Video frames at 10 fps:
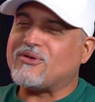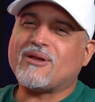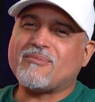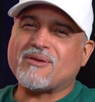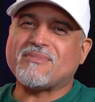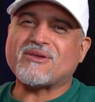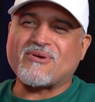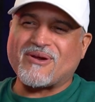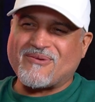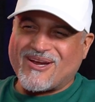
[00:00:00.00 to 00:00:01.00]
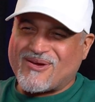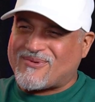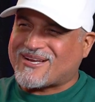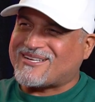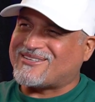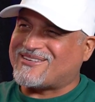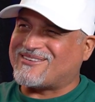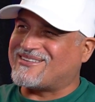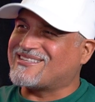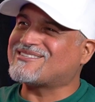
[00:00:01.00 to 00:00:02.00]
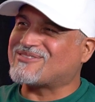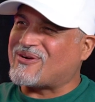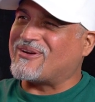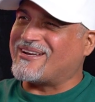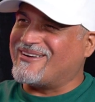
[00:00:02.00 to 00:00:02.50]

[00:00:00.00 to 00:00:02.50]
You're gonna make me cry right now, man, because you know the story.